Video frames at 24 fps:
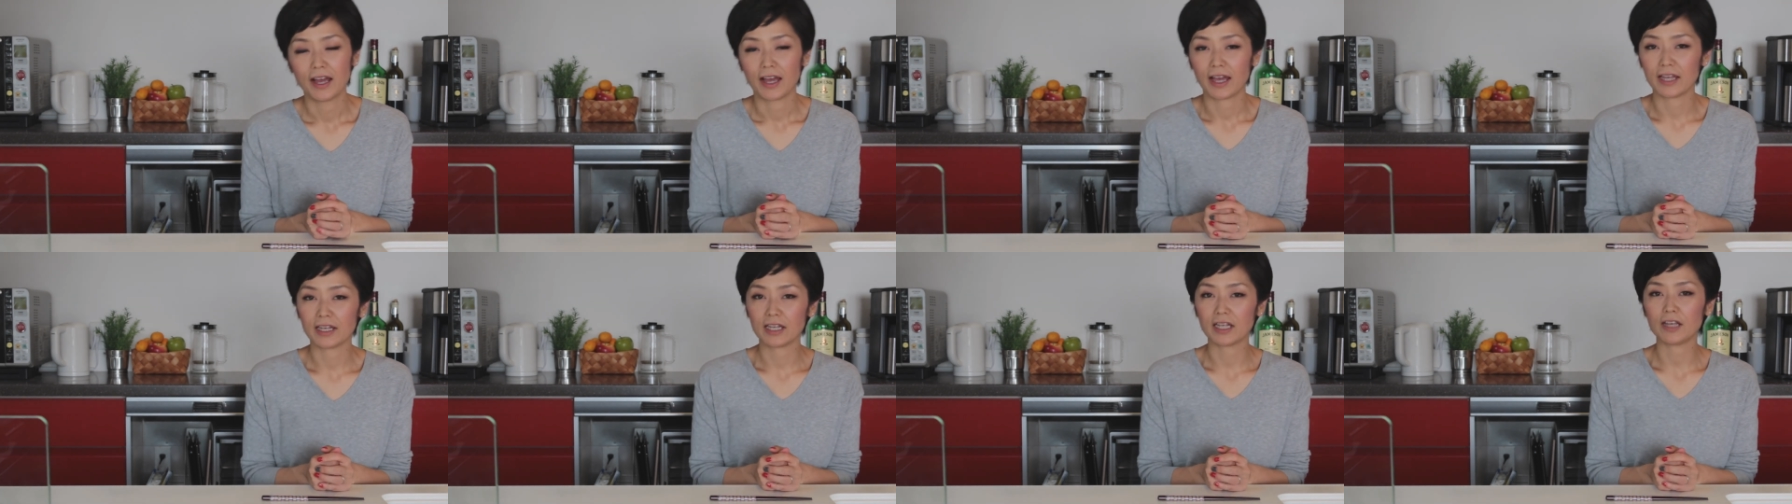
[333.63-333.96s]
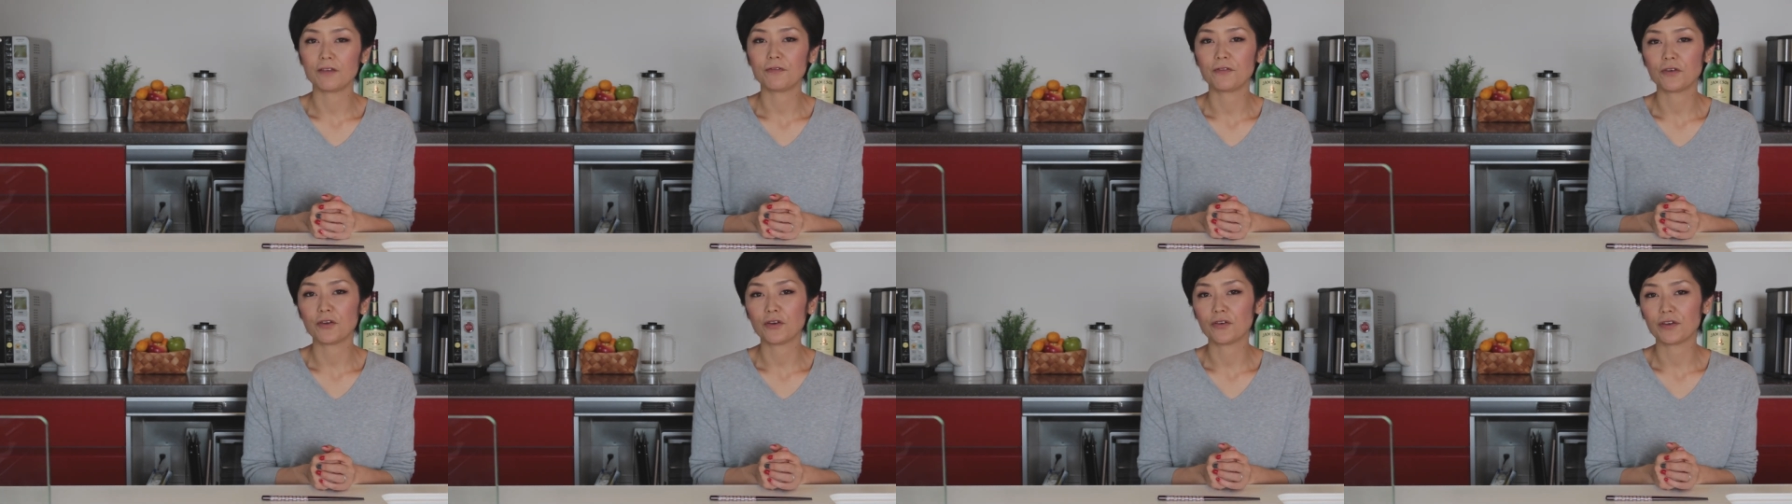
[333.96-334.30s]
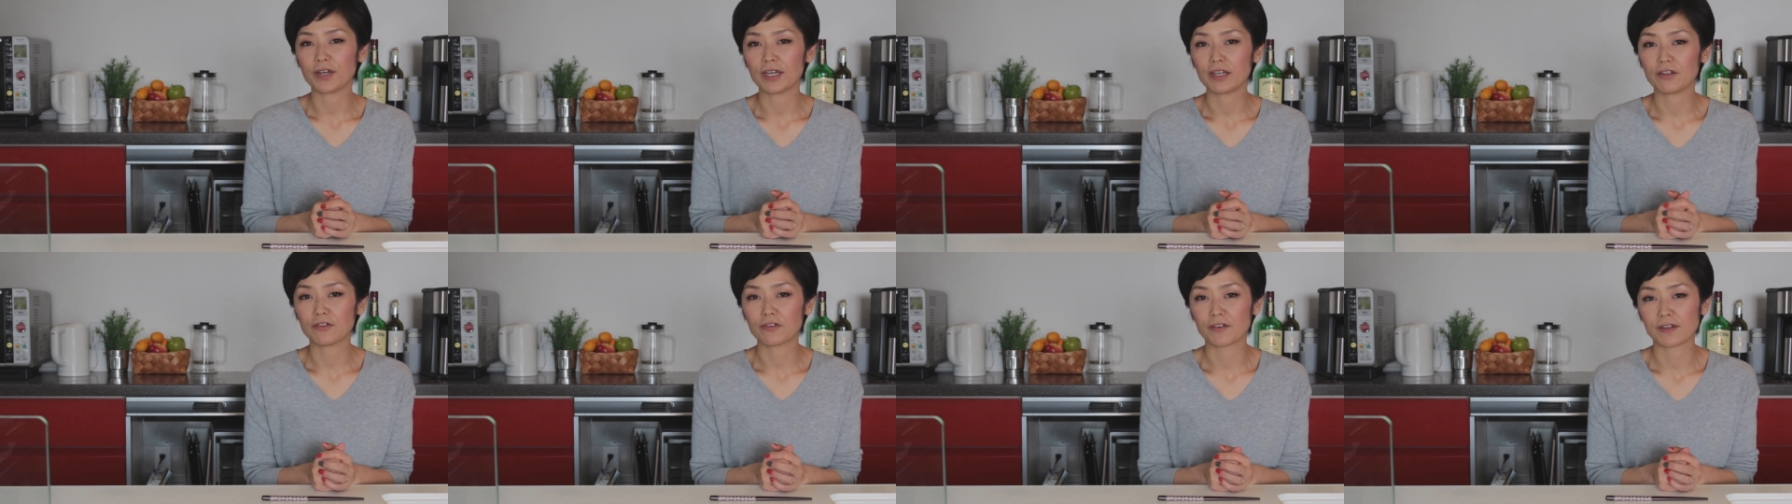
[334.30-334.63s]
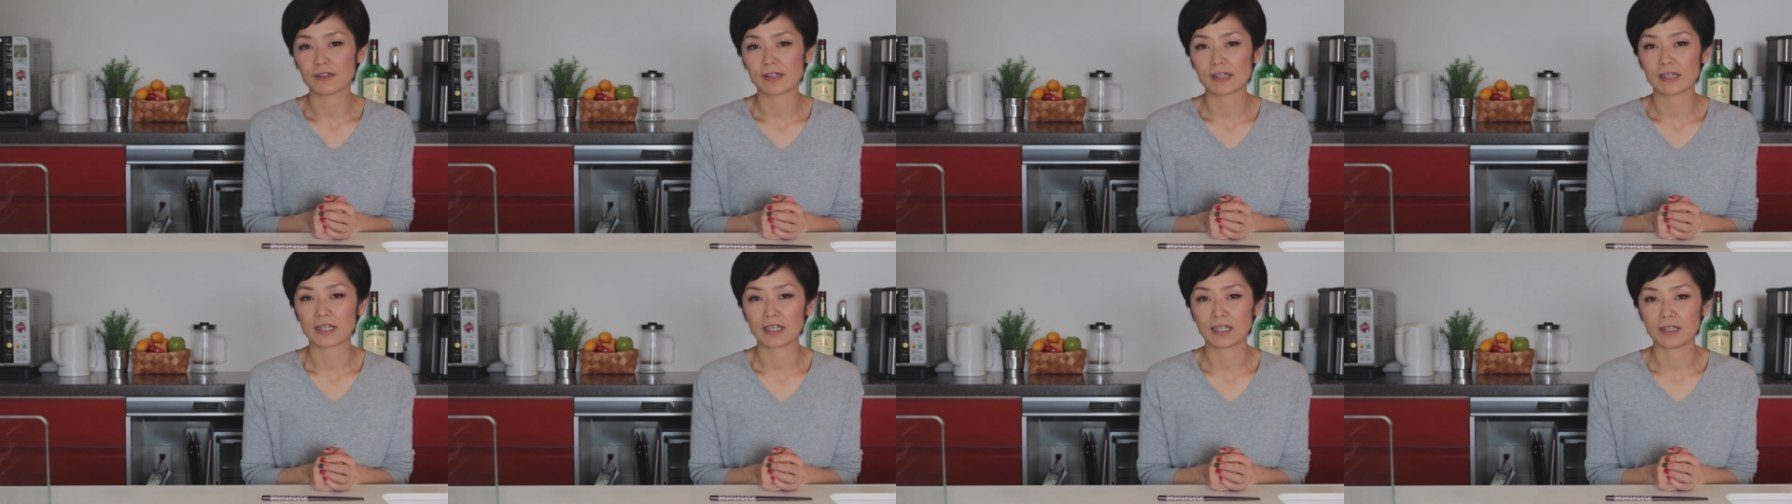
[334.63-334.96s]
And if you're
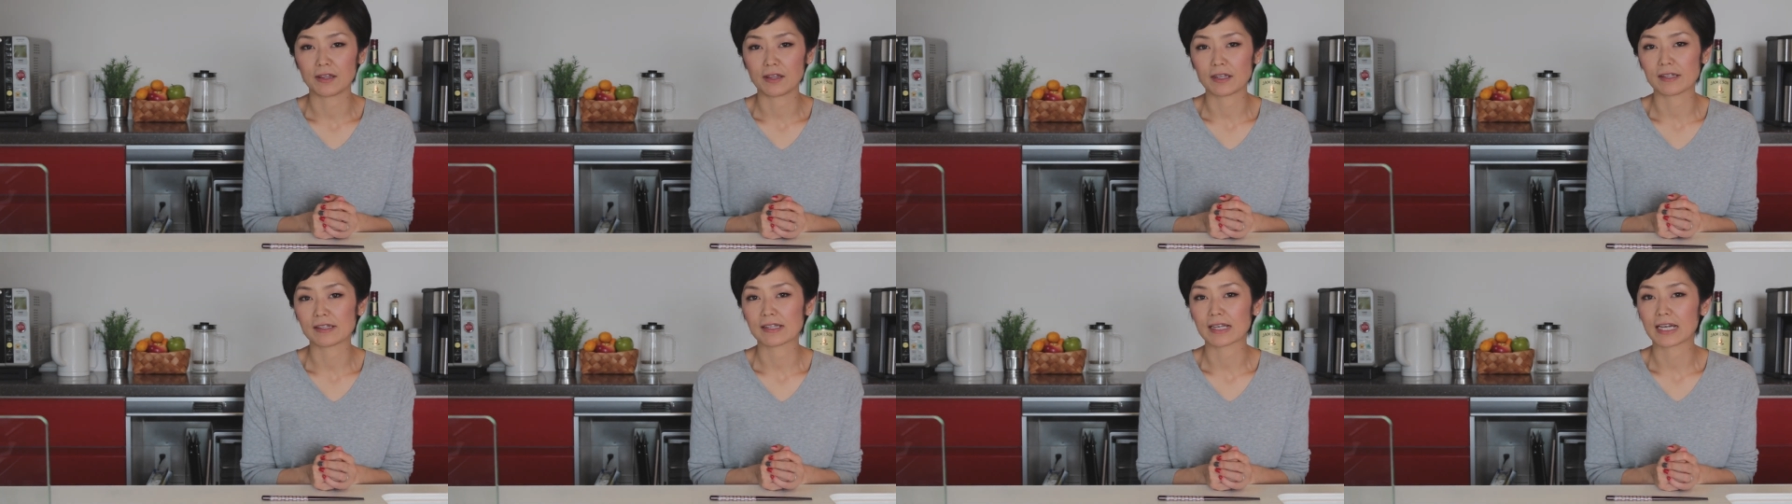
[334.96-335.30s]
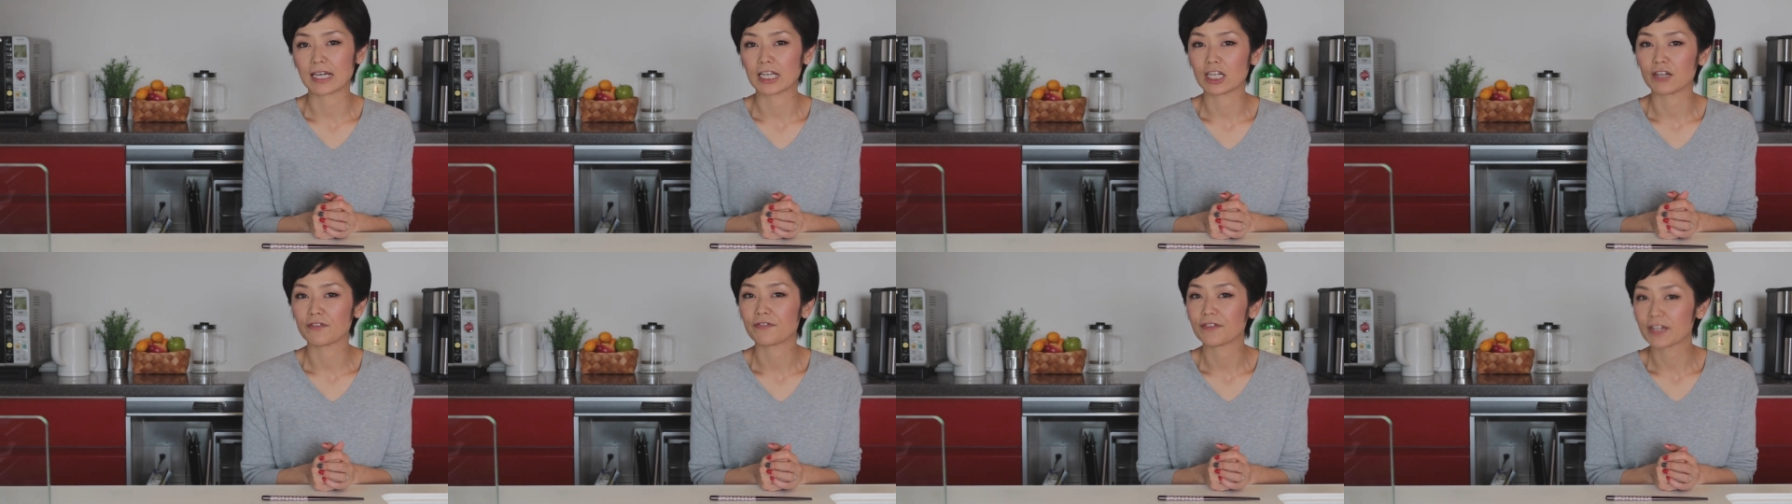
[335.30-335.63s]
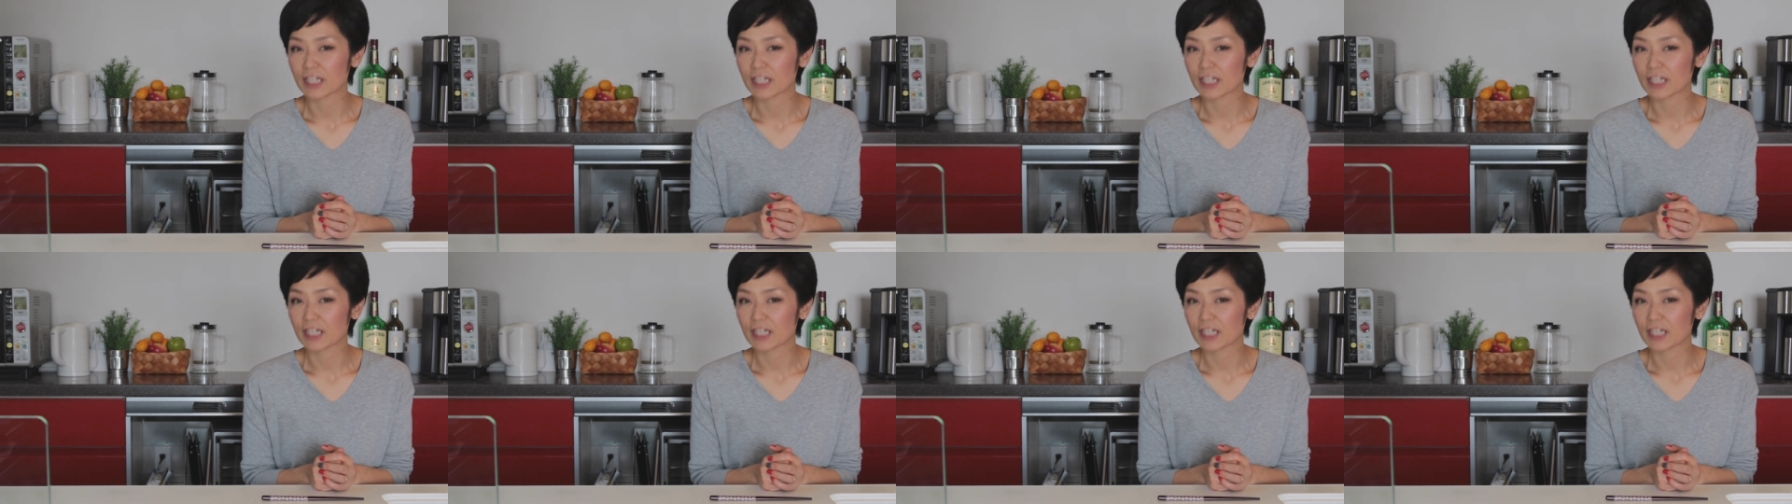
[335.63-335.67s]
interested in this kind of